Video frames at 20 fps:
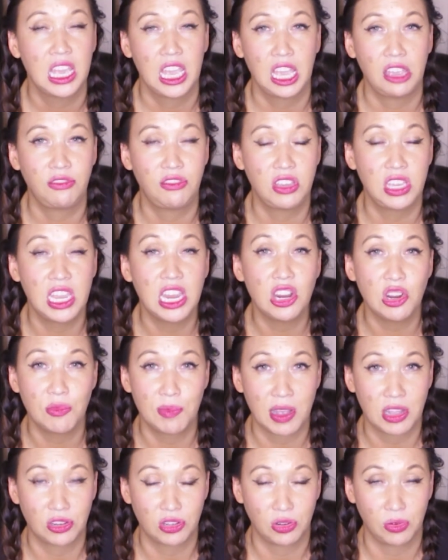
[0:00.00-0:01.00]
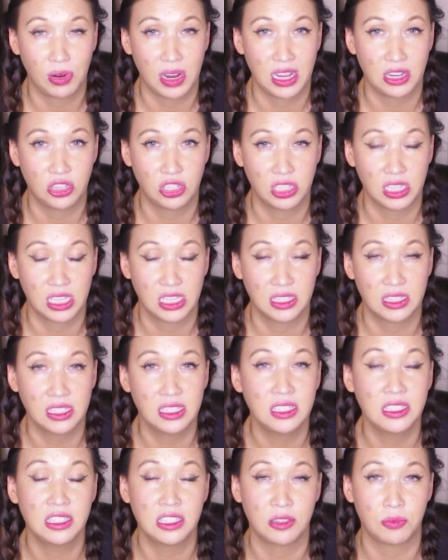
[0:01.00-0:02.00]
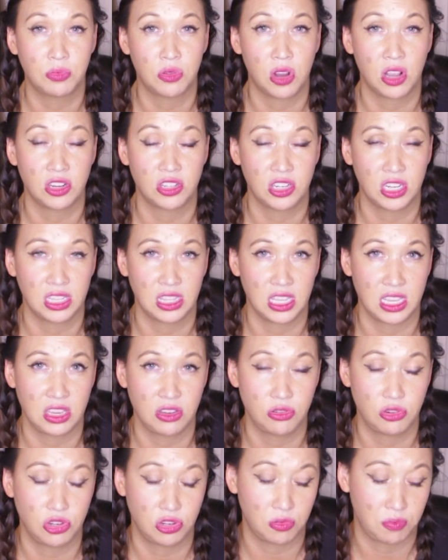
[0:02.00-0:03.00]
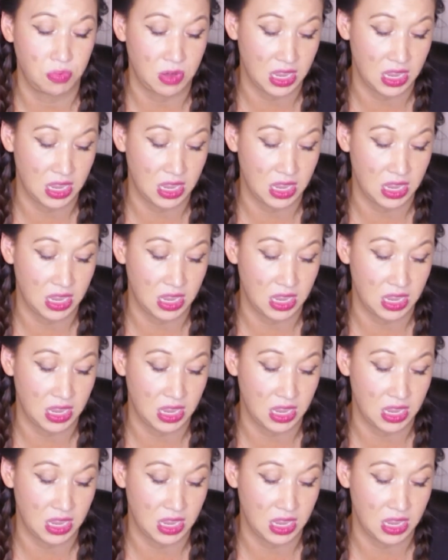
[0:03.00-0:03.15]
if you care about tarantulas, this is a project that you should